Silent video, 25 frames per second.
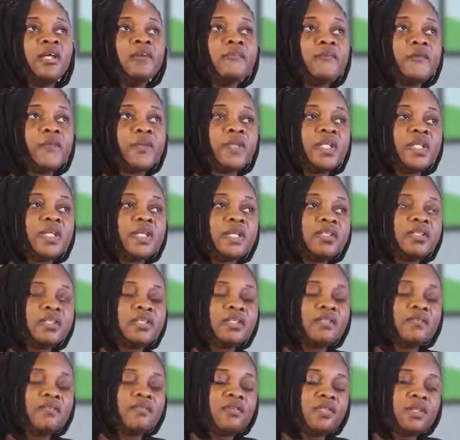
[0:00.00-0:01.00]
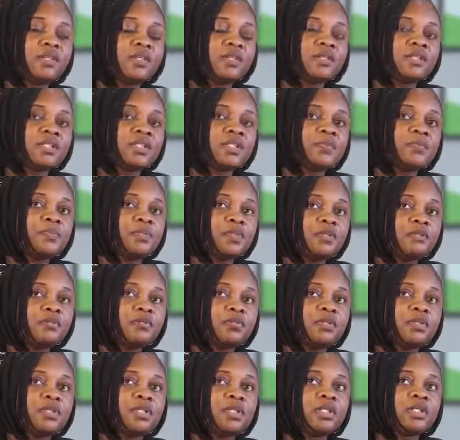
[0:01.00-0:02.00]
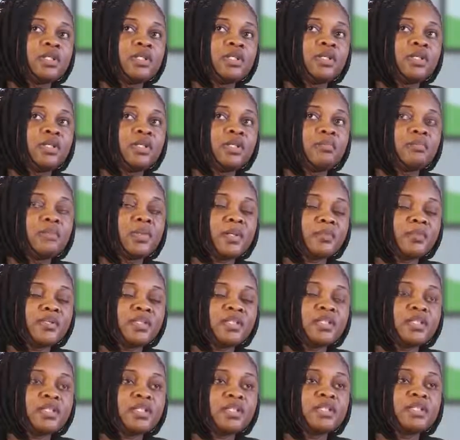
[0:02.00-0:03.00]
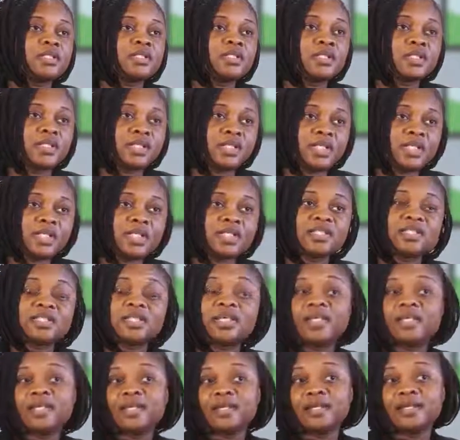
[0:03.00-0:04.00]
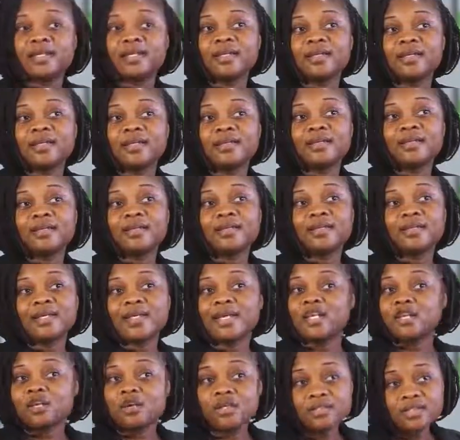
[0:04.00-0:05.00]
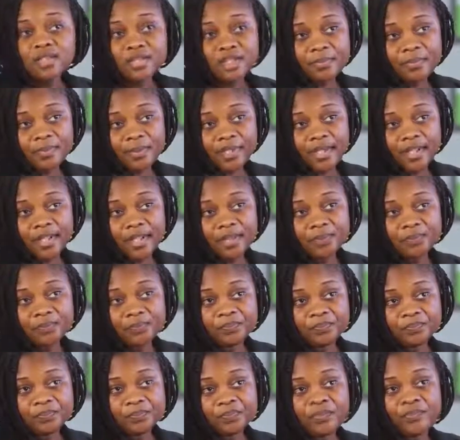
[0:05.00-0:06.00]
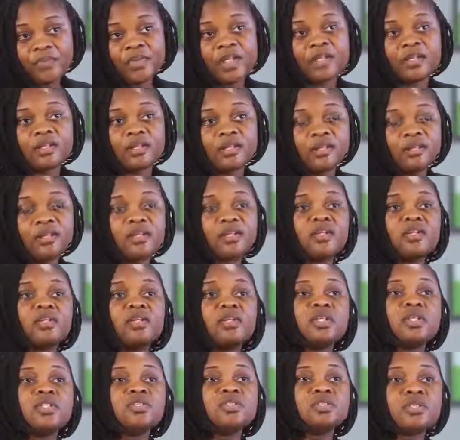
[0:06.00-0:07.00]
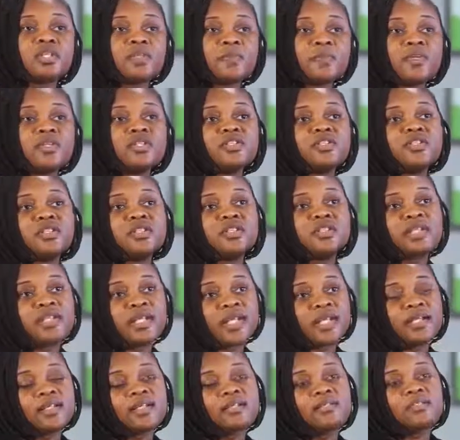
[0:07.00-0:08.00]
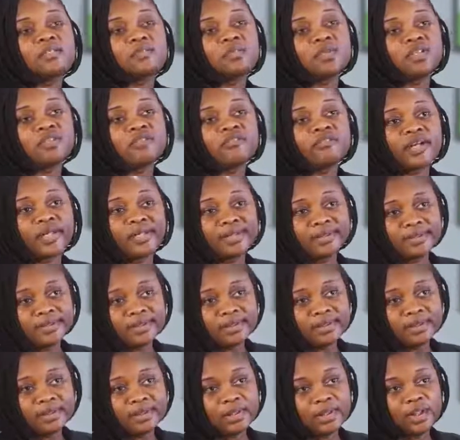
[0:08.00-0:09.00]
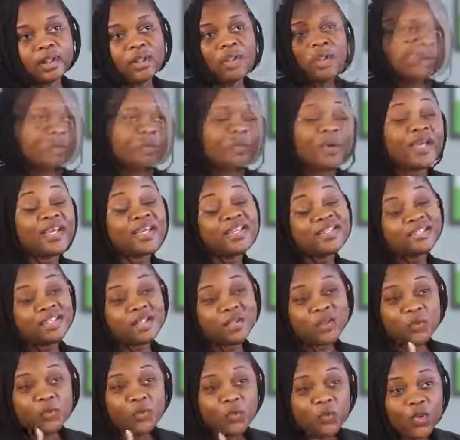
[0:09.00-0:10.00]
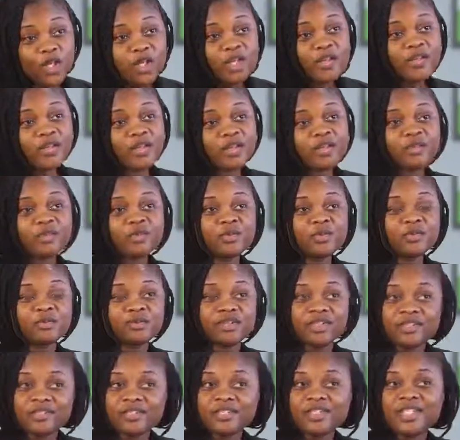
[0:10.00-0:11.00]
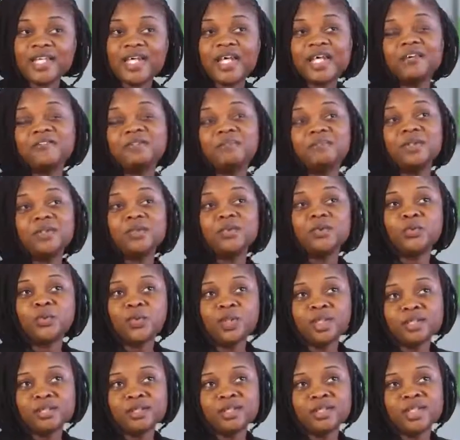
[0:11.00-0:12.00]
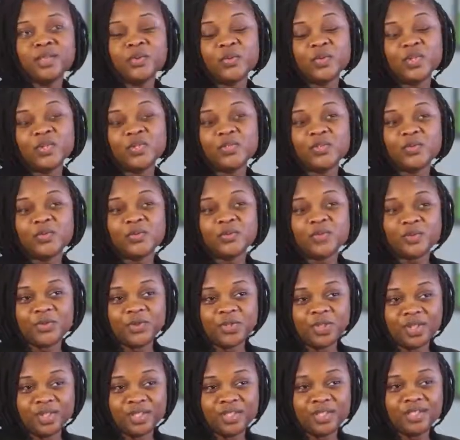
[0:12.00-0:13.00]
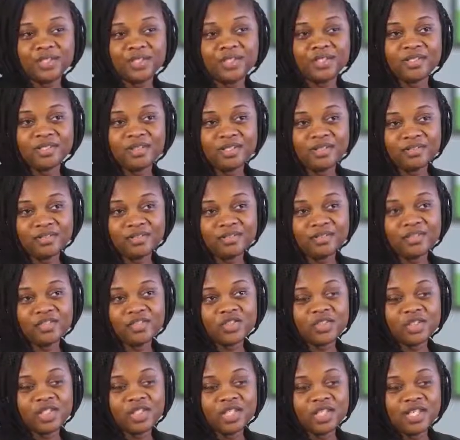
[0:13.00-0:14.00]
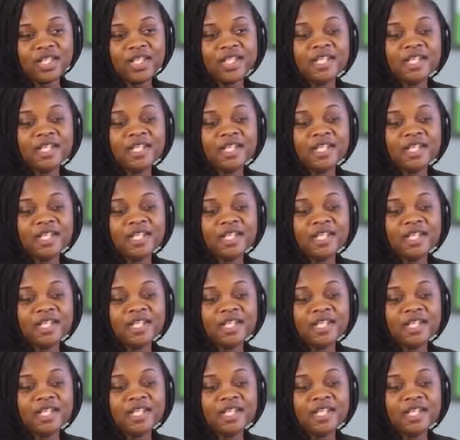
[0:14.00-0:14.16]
If within that 7 days period, a member state indicates that they cannot supply, then the suspension is likely to be granted. I can tell you one thing traders have been doing that we strongly discourage